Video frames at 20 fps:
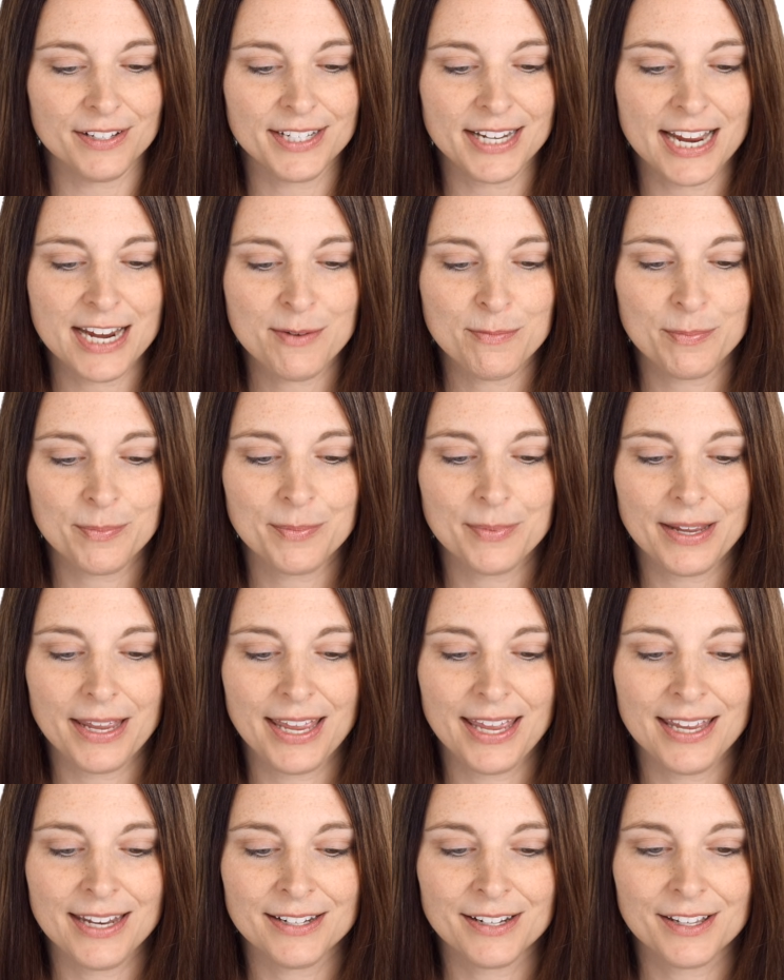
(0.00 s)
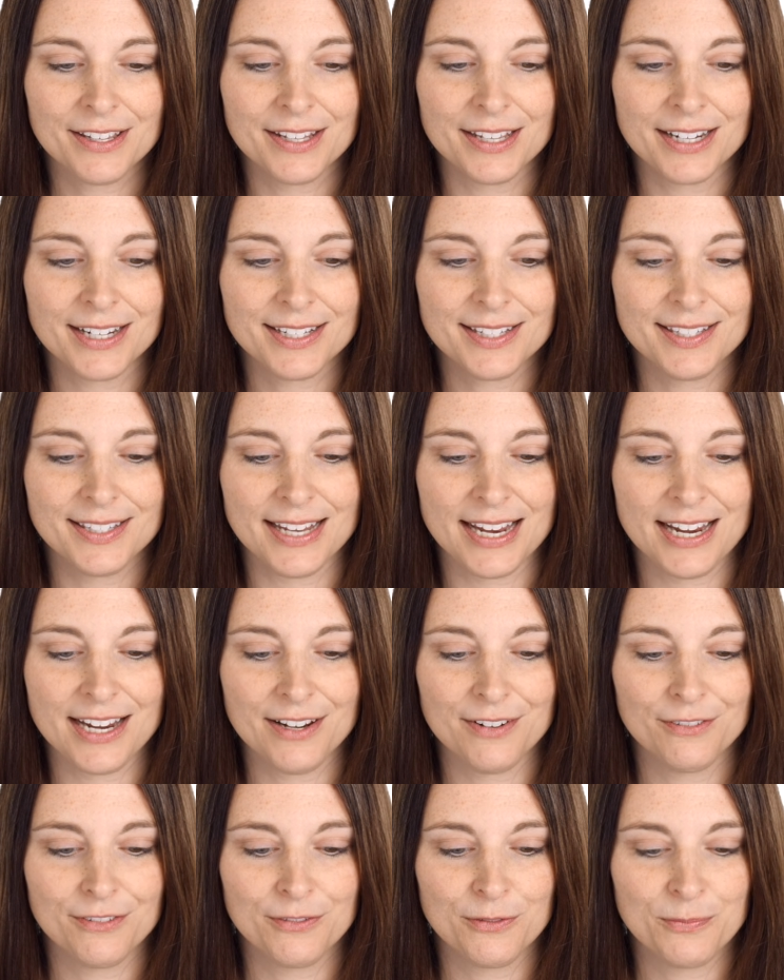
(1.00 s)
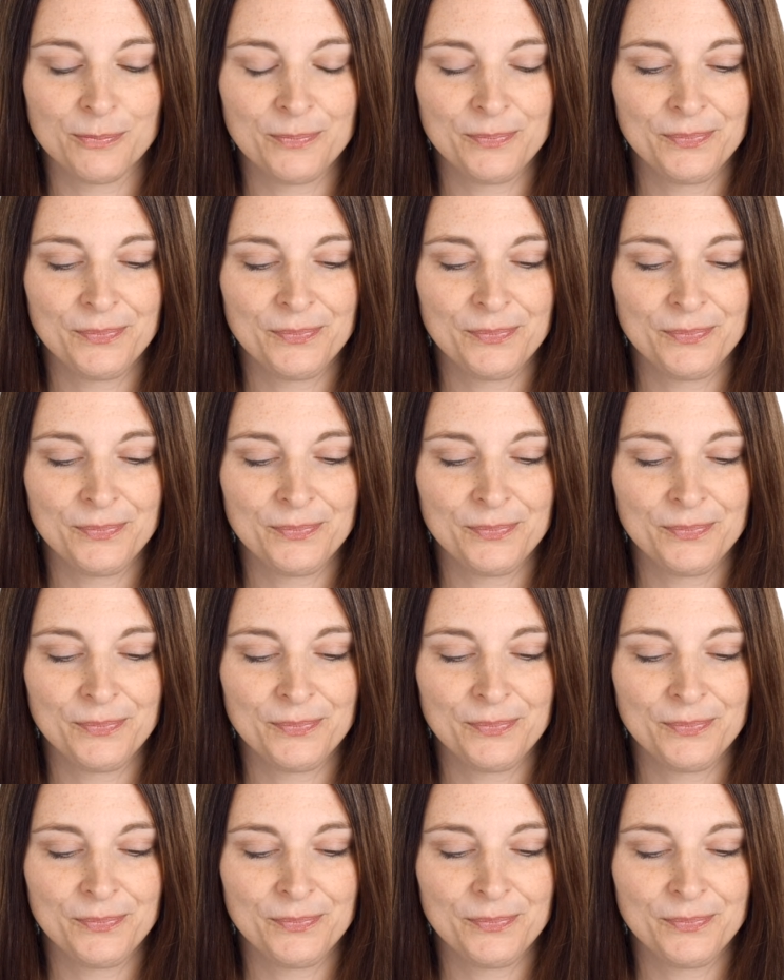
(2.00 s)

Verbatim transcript: type, and click Save.